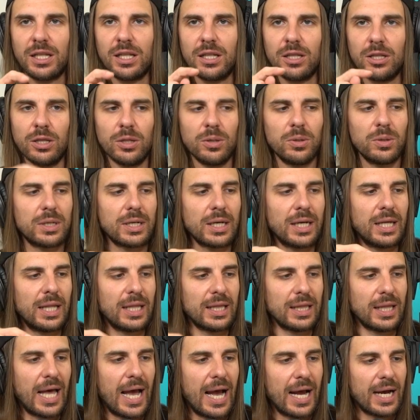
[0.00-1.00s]
Luc
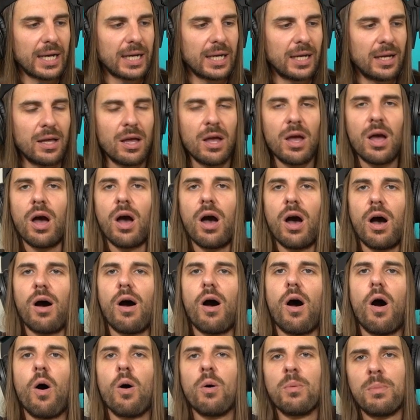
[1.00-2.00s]
Lac.
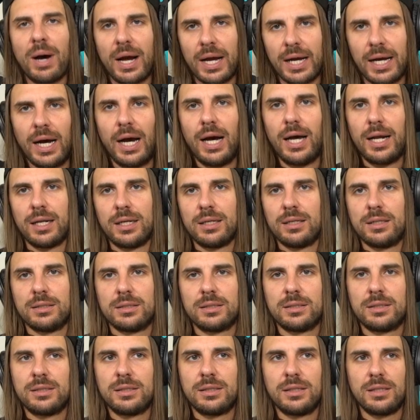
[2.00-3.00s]
Oh my God,
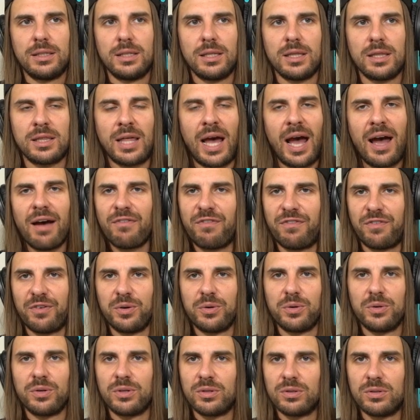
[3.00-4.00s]
that
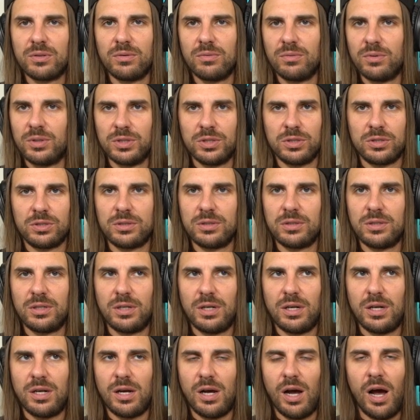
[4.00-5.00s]
food was
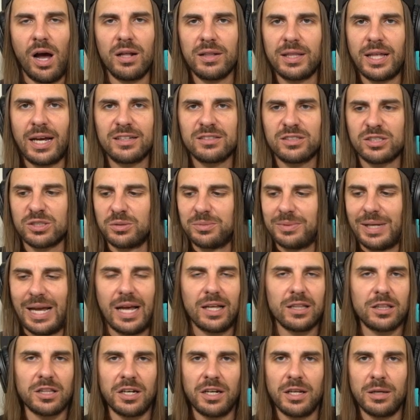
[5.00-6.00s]
that's some
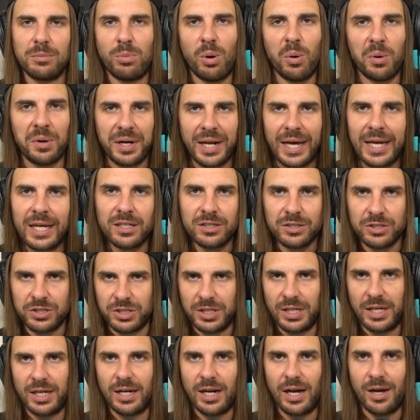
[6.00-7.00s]
Anthony Bourdain
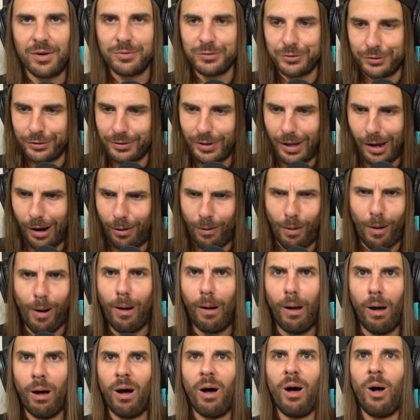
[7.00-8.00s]
shit. I was just like,
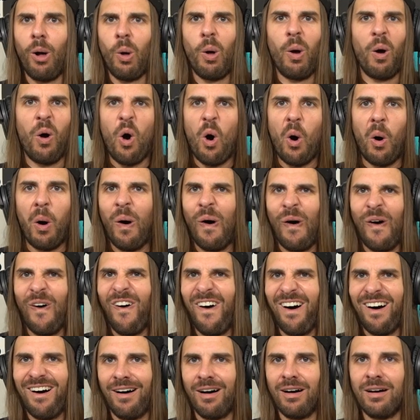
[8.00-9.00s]

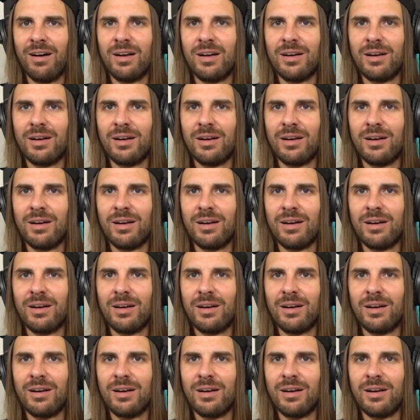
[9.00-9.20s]
oh.